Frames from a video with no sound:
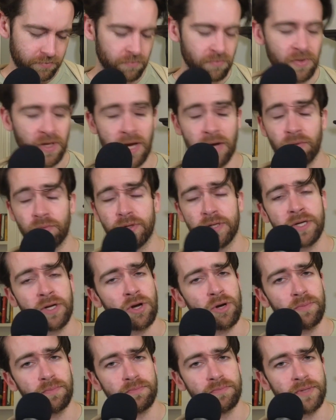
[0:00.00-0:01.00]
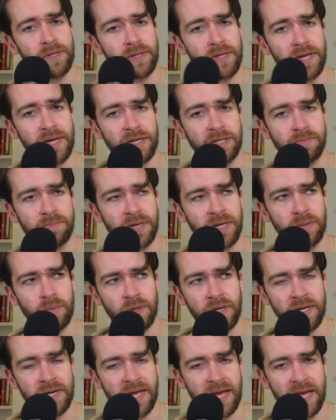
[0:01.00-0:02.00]
I really hope that they explain
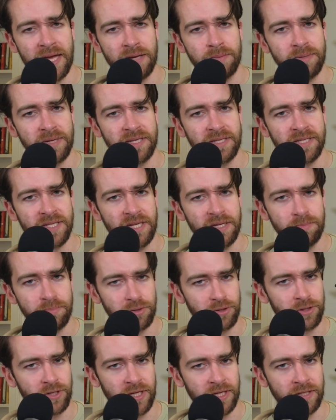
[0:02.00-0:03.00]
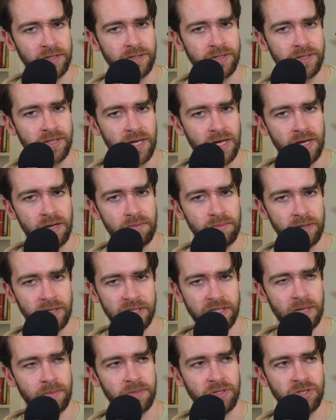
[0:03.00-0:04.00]
what an ABC book is,
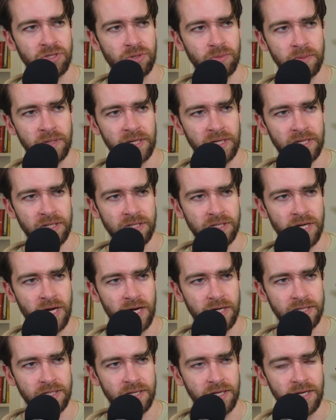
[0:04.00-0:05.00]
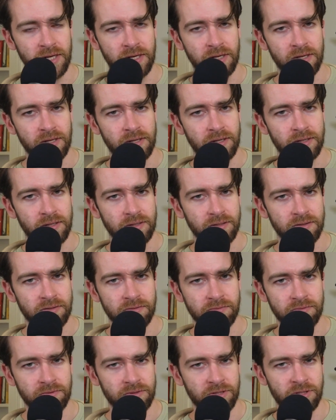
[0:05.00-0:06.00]
because I'm assuming it's not
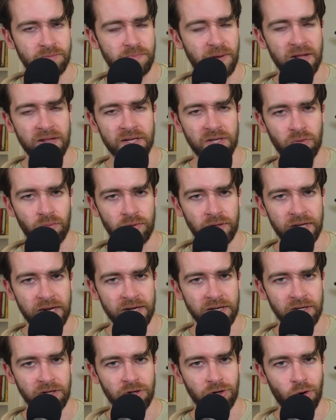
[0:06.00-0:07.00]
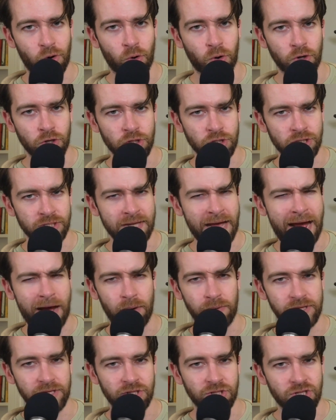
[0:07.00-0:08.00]
spelling related or just
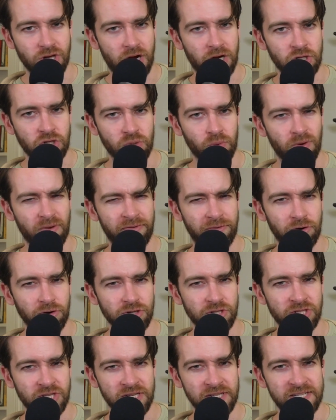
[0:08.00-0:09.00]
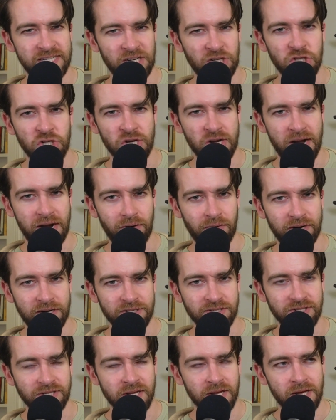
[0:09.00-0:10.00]
how this doctor refers to
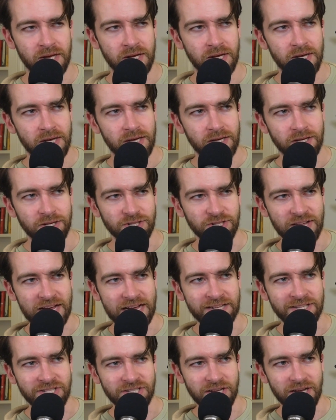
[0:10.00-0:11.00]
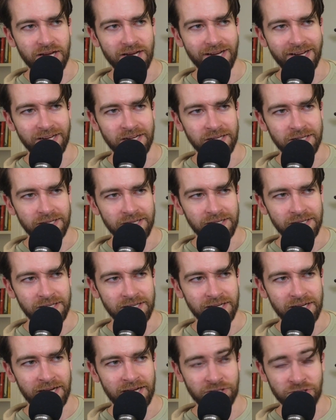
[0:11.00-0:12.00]
dictionaries, because that's
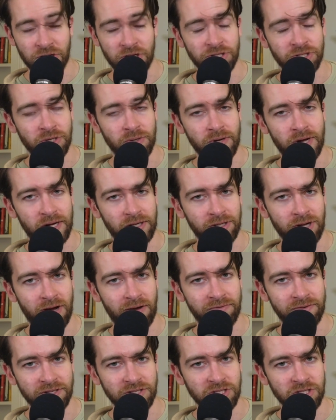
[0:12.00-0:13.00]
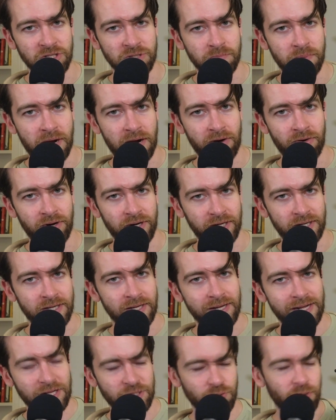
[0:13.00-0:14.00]
also not confidence inspiring.
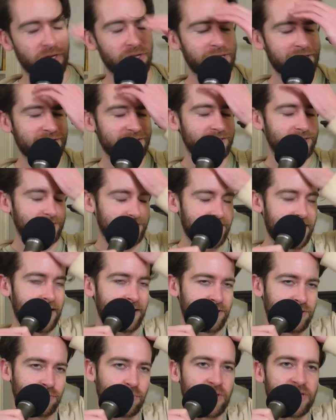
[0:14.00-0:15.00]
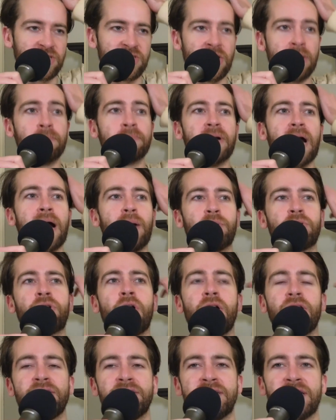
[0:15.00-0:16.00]
That's what a dumb guy would
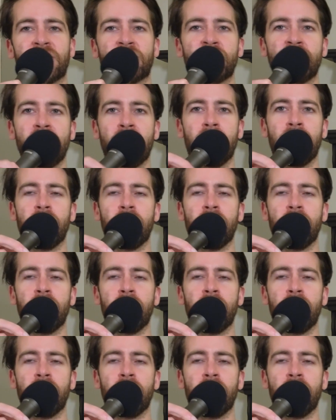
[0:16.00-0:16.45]
call a dictionary. Oh